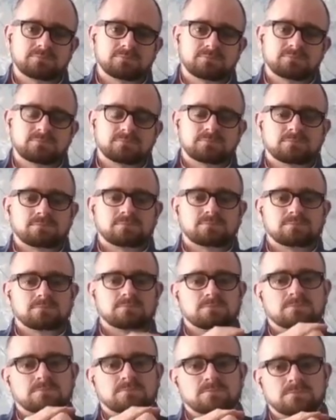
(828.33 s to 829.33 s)

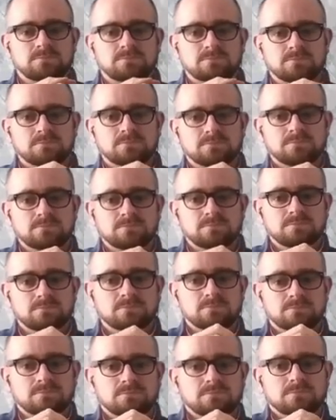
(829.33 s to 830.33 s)

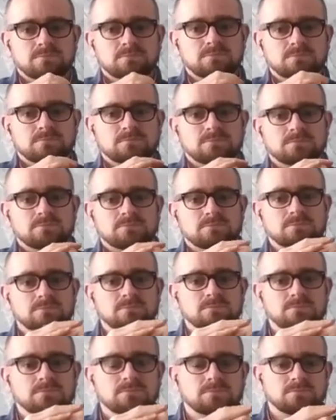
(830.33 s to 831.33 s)

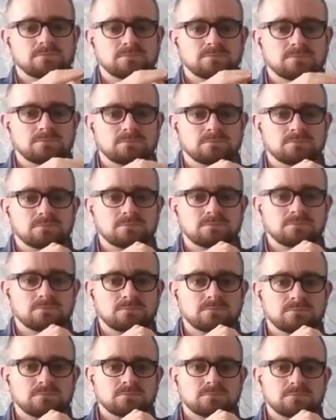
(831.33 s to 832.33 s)

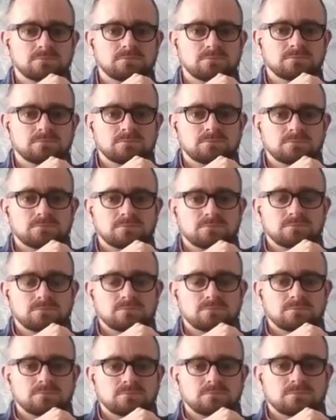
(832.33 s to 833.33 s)

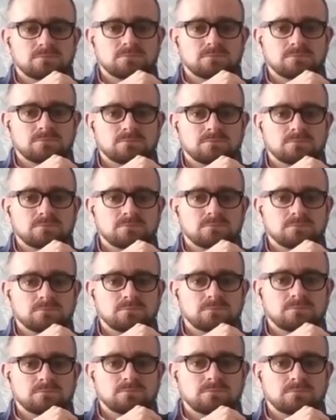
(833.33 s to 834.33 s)

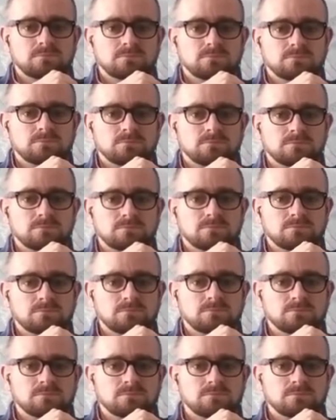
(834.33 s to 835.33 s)

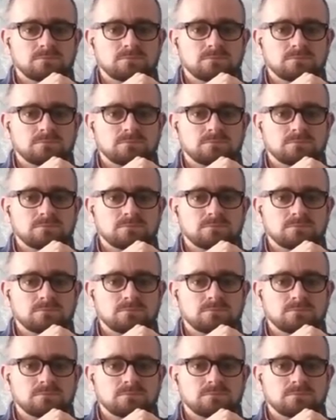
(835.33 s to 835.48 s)
(silent)